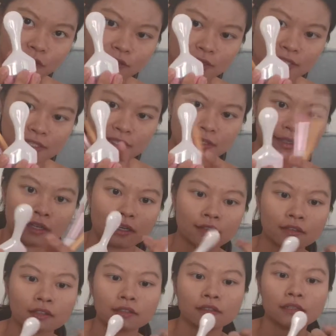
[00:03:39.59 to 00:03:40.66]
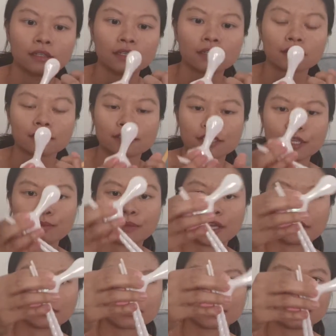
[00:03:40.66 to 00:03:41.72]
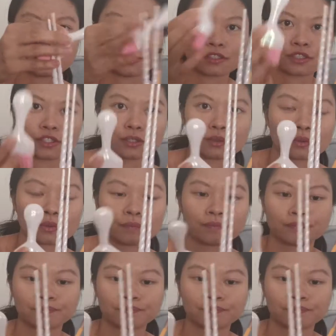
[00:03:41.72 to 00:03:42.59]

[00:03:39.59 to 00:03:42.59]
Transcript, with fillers: pearlescent color, the same as these two.